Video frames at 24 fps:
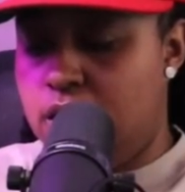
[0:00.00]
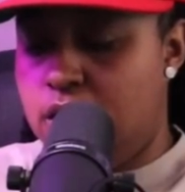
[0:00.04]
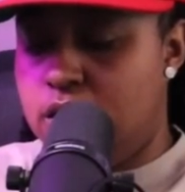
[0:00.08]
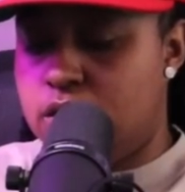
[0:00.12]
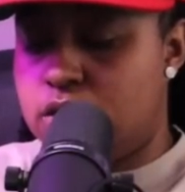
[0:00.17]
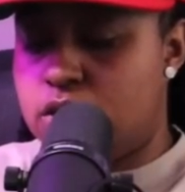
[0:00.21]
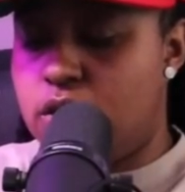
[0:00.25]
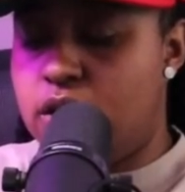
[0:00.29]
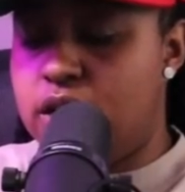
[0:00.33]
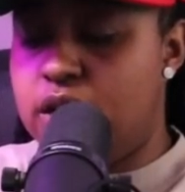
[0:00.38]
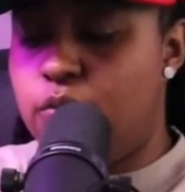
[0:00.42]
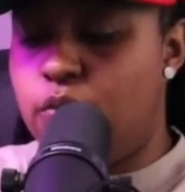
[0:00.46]

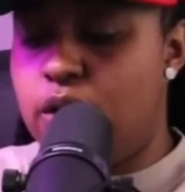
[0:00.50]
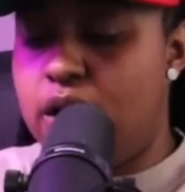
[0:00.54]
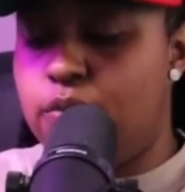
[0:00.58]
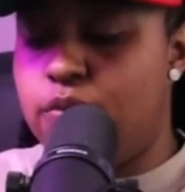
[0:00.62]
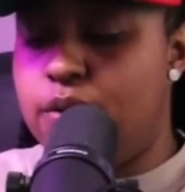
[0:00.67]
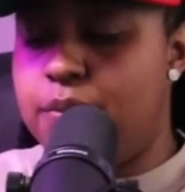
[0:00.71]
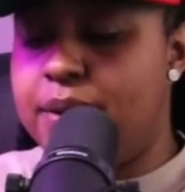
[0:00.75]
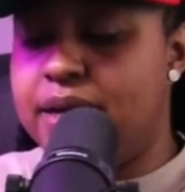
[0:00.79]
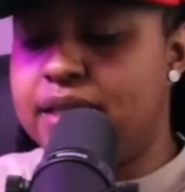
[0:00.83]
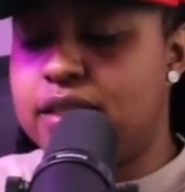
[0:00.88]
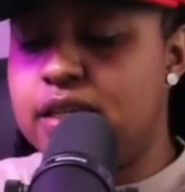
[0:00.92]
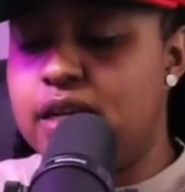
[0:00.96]
So anyway, we
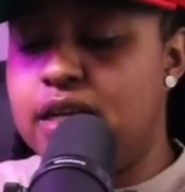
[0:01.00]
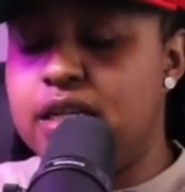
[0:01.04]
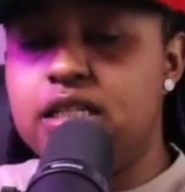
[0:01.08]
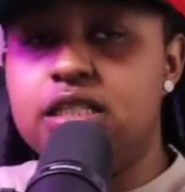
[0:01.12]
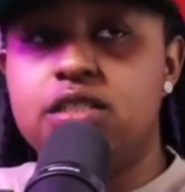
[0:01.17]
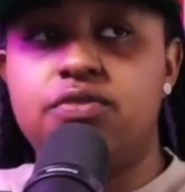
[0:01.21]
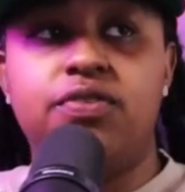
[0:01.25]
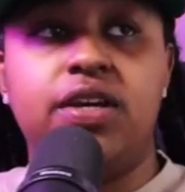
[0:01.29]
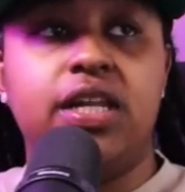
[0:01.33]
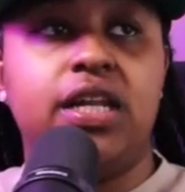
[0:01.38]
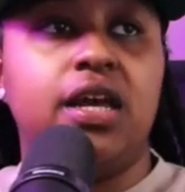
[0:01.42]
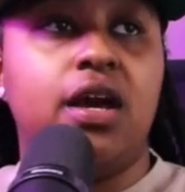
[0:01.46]
about to end this
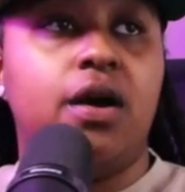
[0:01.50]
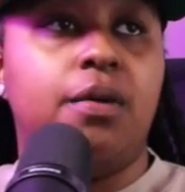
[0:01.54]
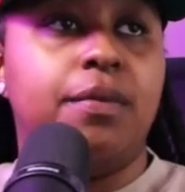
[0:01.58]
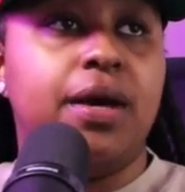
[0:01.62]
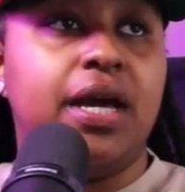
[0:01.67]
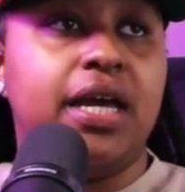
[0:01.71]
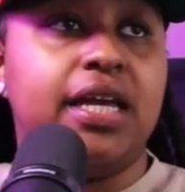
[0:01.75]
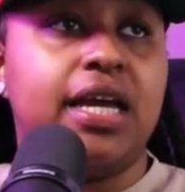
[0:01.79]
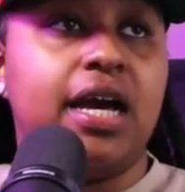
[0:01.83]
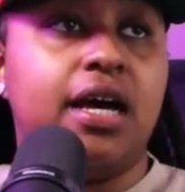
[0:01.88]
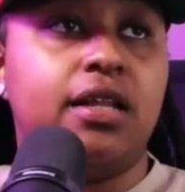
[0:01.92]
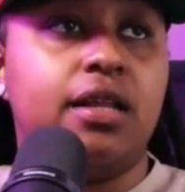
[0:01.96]
video,
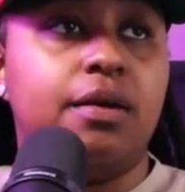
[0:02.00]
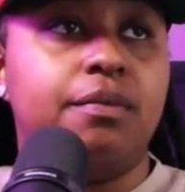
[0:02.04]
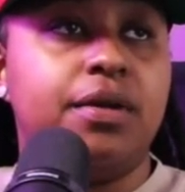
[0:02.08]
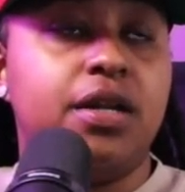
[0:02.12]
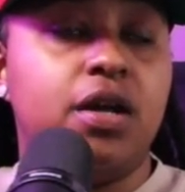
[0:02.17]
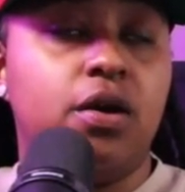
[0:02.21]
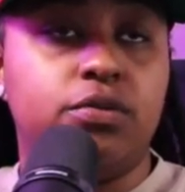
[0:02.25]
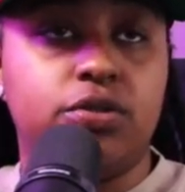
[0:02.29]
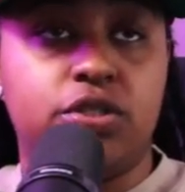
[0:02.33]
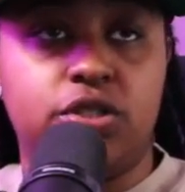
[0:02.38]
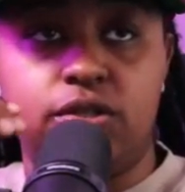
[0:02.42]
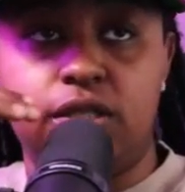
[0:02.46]
man. Y'all let me
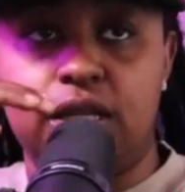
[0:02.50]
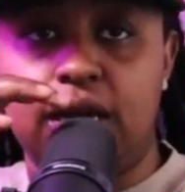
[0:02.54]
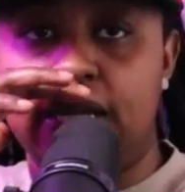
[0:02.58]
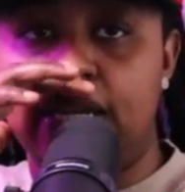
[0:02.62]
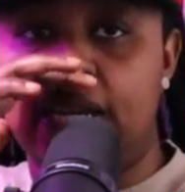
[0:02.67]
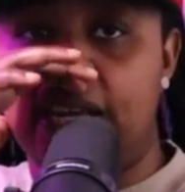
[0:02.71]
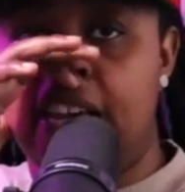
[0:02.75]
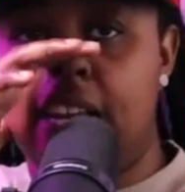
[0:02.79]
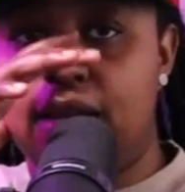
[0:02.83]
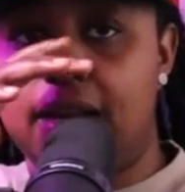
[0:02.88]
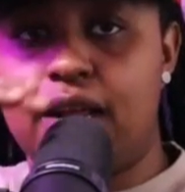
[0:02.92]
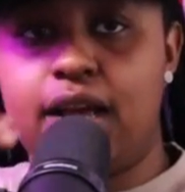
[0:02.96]
know what you think
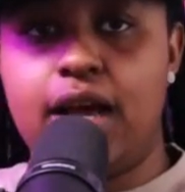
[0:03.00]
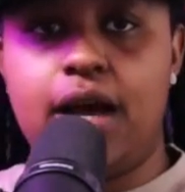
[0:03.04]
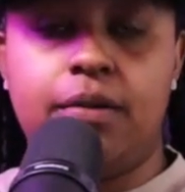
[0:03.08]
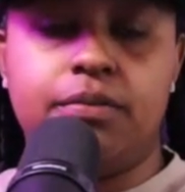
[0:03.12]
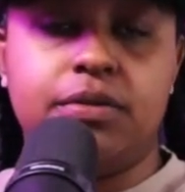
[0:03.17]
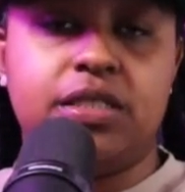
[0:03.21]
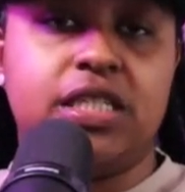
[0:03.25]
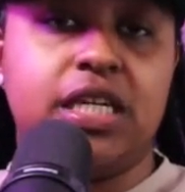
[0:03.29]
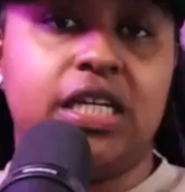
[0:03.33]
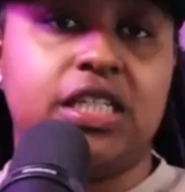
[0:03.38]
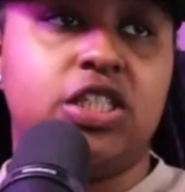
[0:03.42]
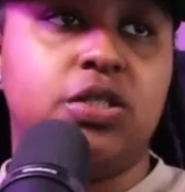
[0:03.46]
down in the
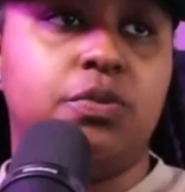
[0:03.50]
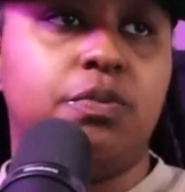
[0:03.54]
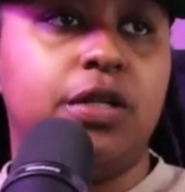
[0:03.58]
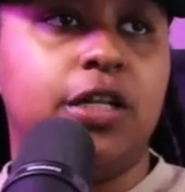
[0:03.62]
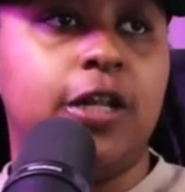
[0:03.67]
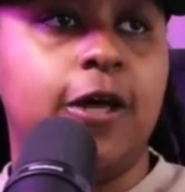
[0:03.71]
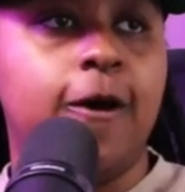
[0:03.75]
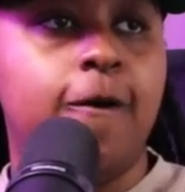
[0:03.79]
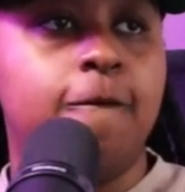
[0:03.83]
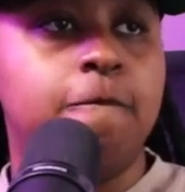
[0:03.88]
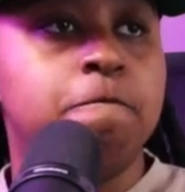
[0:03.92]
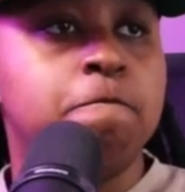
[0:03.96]
comment section
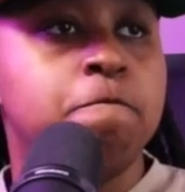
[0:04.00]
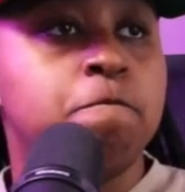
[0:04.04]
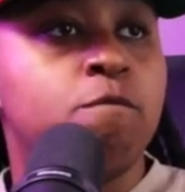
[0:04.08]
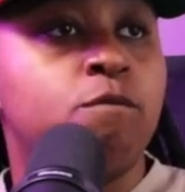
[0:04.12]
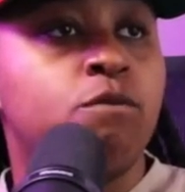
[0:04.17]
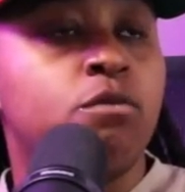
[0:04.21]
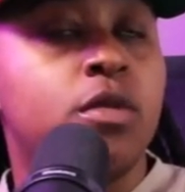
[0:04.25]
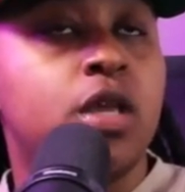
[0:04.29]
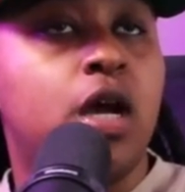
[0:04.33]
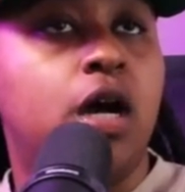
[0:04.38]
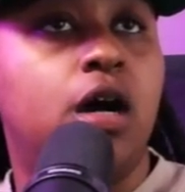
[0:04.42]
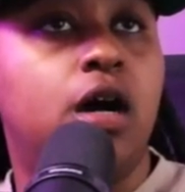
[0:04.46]
below.
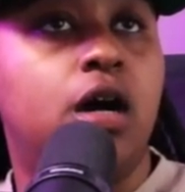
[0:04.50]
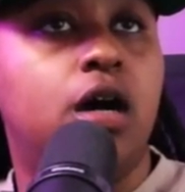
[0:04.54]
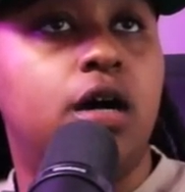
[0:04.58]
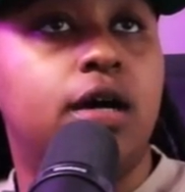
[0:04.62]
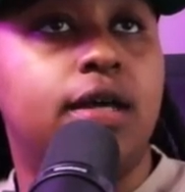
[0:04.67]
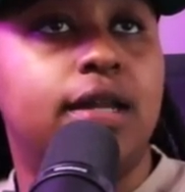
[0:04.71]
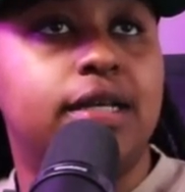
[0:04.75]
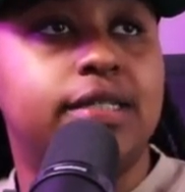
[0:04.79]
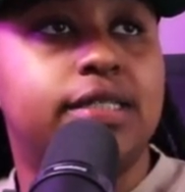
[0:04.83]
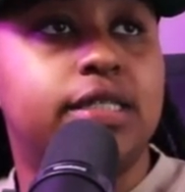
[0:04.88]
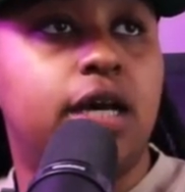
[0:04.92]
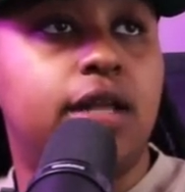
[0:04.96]
Uh,
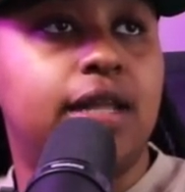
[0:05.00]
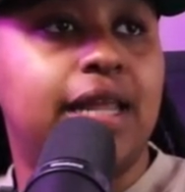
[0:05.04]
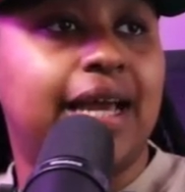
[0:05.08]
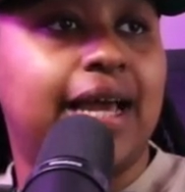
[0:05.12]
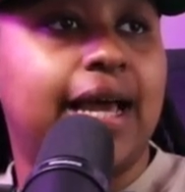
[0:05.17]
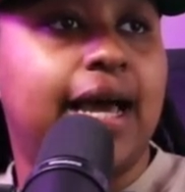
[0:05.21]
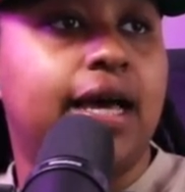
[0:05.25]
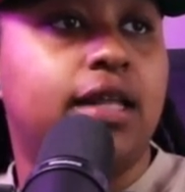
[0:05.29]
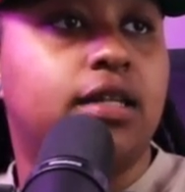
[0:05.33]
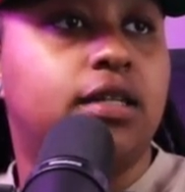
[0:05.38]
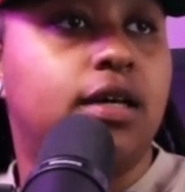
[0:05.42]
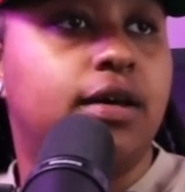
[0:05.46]
and that's all I
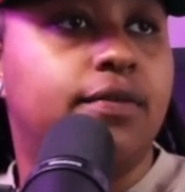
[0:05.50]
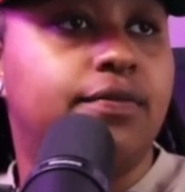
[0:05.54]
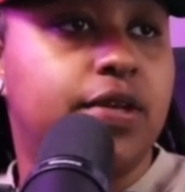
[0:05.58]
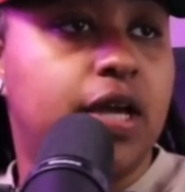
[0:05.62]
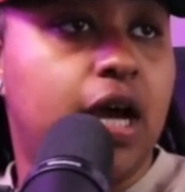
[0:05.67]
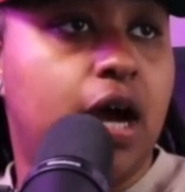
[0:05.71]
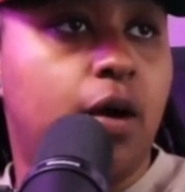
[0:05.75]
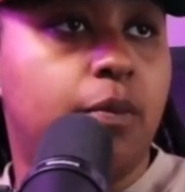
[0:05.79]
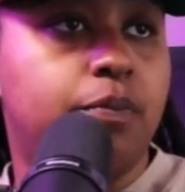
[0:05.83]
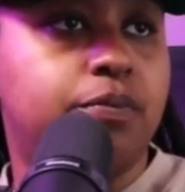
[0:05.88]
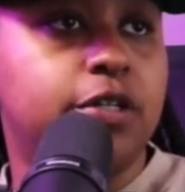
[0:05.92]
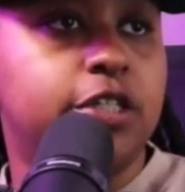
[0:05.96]
got. Love
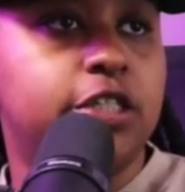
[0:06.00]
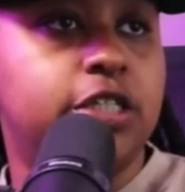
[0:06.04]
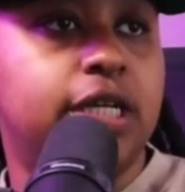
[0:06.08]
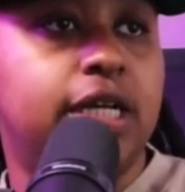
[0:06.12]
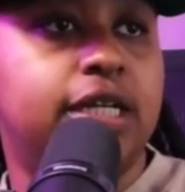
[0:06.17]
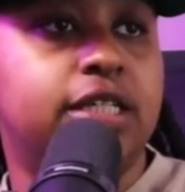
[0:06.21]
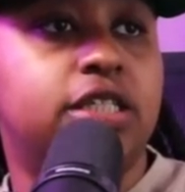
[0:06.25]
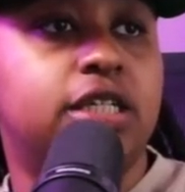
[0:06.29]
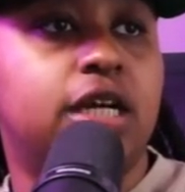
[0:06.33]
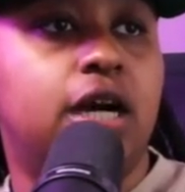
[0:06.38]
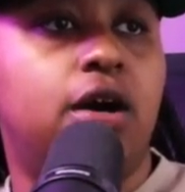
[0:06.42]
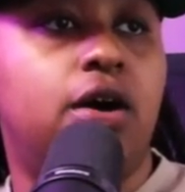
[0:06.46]
y'all.
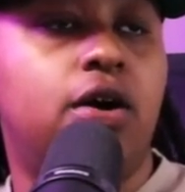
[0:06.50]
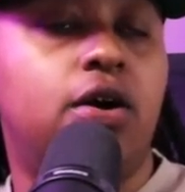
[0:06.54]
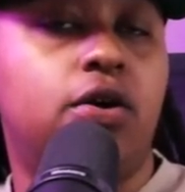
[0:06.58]
Appreciate y'all.